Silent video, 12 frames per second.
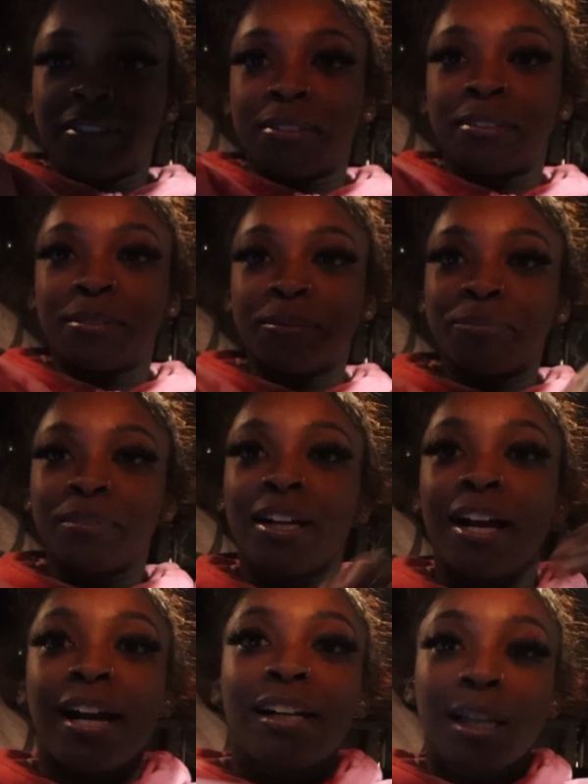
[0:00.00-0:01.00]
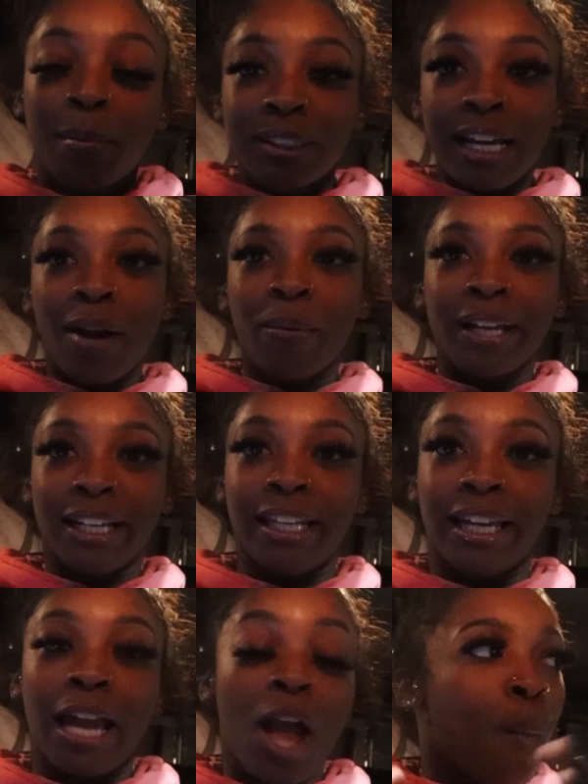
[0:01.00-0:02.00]
No hide. Let me tell you what he
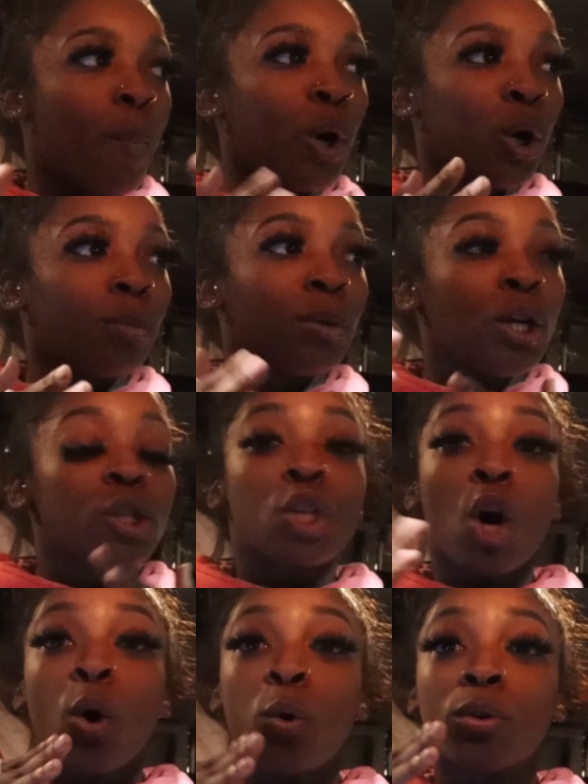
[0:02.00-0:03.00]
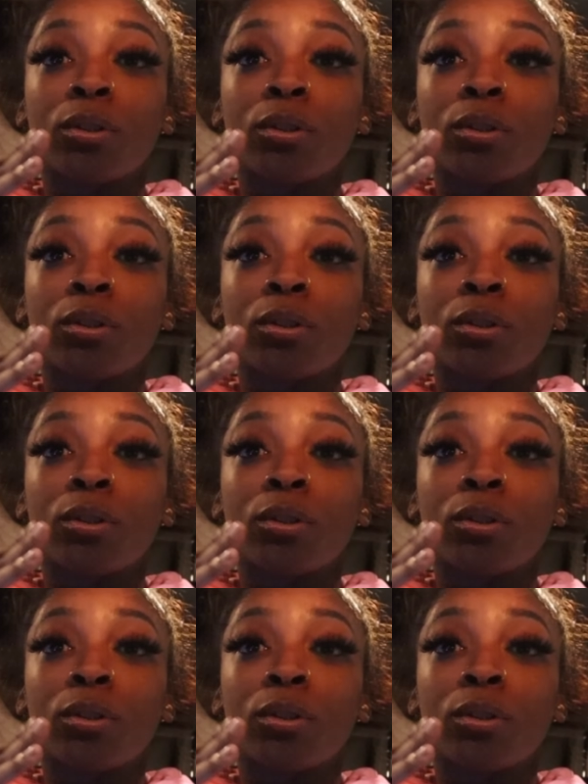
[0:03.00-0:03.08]
did. Boom. So